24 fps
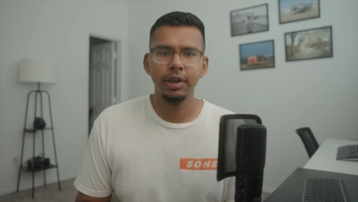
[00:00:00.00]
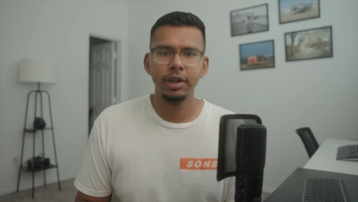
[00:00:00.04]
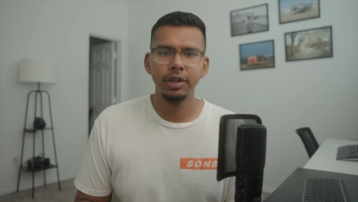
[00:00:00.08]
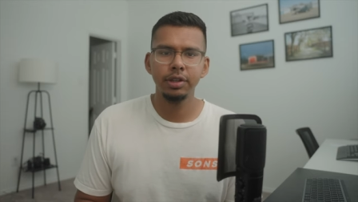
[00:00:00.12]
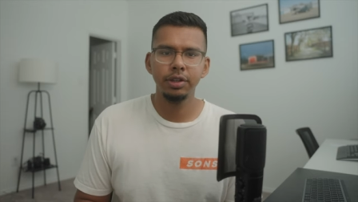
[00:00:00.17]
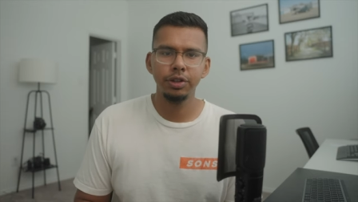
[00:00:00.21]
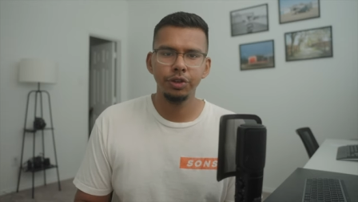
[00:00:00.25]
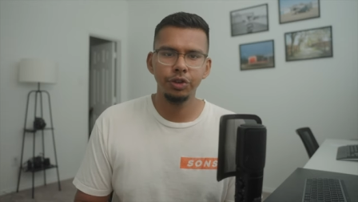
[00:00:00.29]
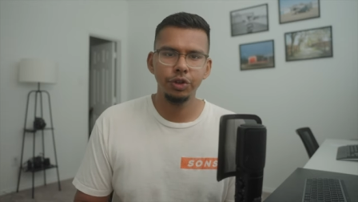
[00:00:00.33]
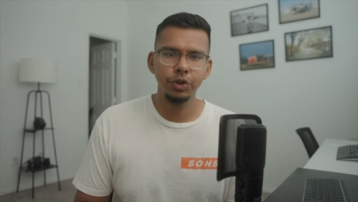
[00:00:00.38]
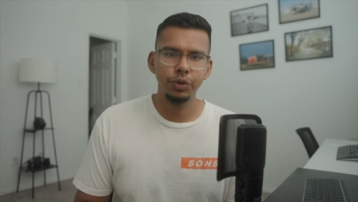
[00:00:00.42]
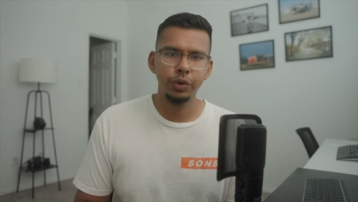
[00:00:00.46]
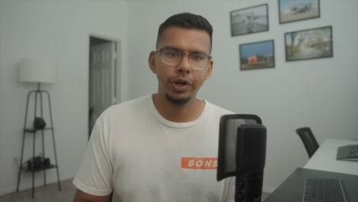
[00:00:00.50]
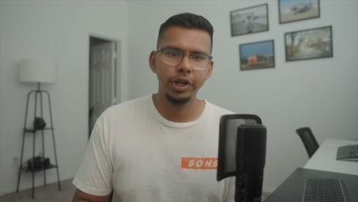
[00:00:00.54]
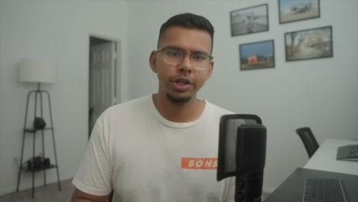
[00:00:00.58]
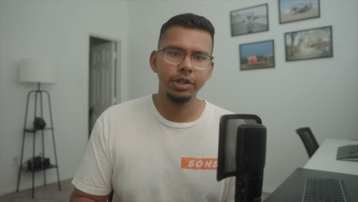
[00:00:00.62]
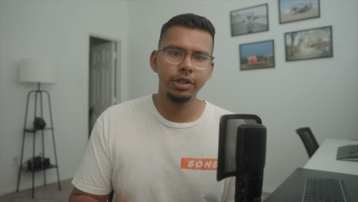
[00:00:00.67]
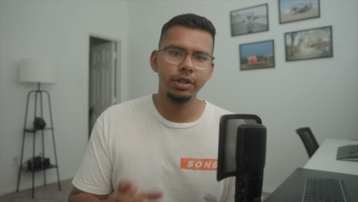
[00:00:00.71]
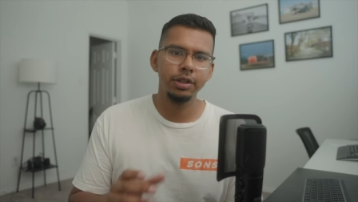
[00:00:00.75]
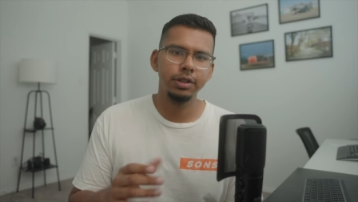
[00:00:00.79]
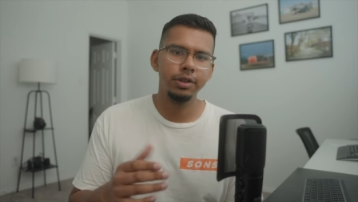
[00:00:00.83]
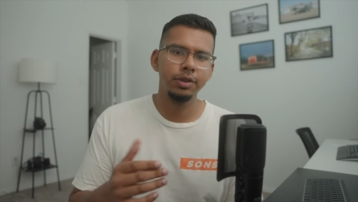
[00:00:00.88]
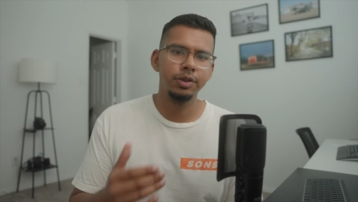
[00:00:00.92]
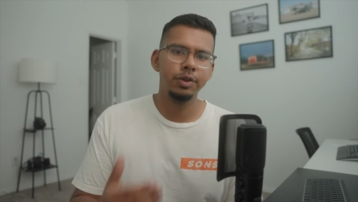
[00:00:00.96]

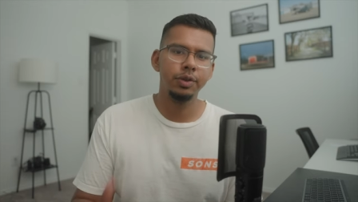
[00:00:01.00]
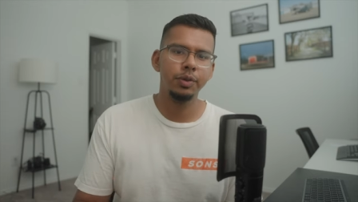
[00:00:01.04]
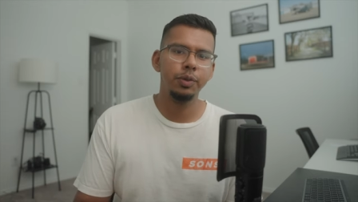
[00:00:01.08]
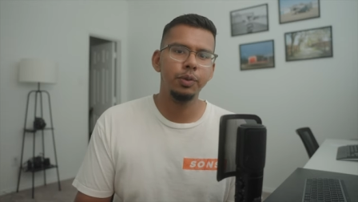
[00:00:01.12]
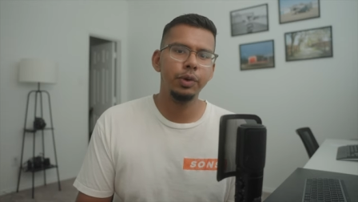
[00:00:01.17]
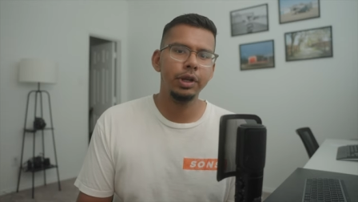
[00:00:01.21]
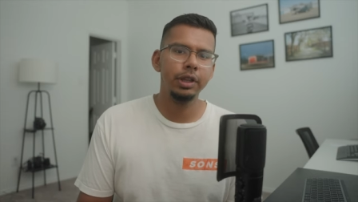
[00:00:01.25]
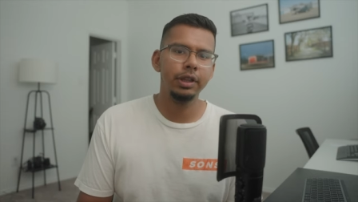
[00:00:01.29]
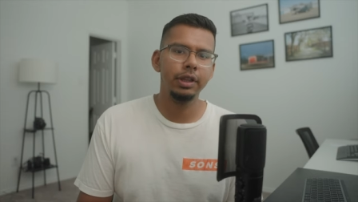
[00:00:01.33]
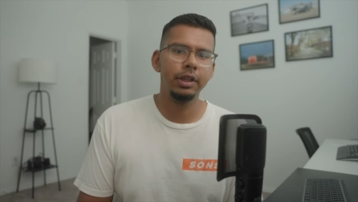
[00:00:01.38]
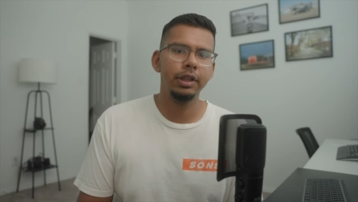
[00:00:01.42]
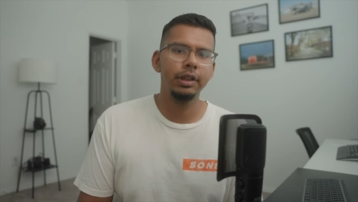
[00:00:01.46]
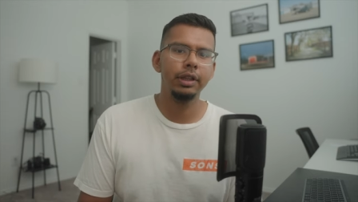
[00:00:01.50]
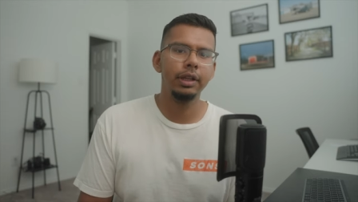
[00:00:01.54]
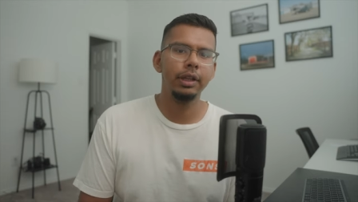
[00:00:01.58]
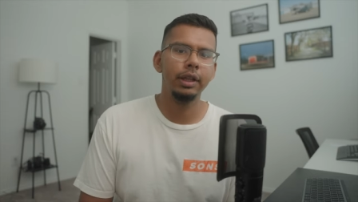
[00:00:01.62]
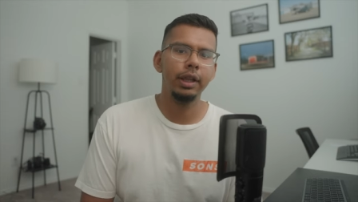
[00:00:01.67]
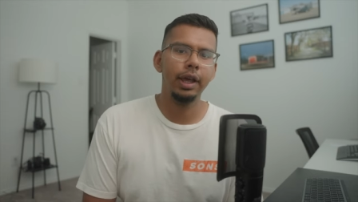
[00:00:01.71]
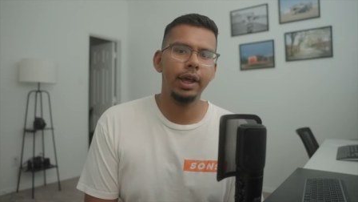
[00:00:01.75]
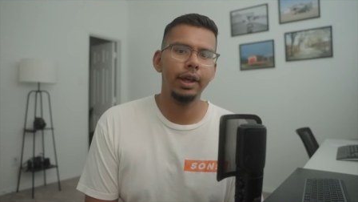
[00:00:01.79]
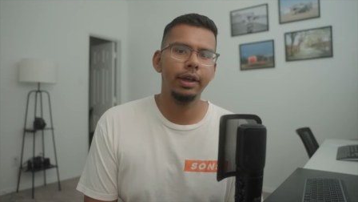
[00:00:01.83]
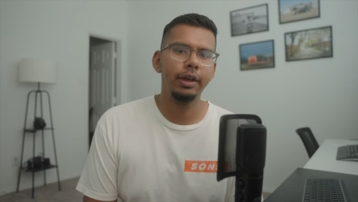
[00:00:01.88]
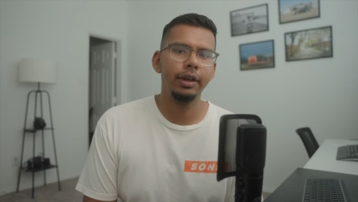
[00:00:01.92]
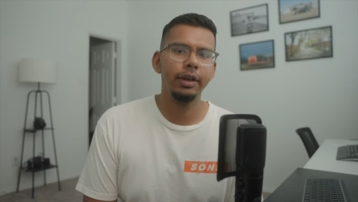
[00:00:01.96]
situations with the
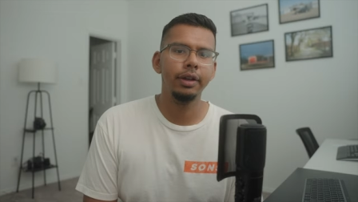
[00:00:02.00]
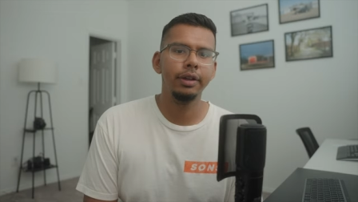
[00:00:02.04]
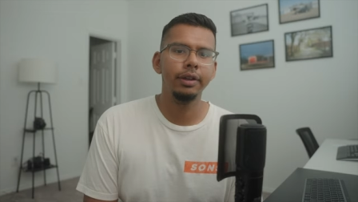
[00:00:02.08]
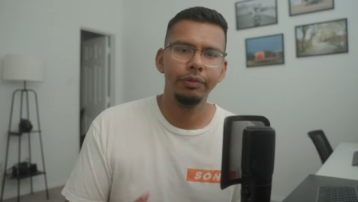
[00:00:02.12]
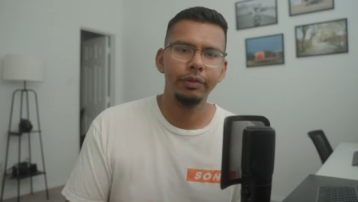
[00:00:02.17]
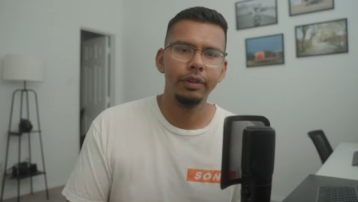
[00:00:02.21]
Leica.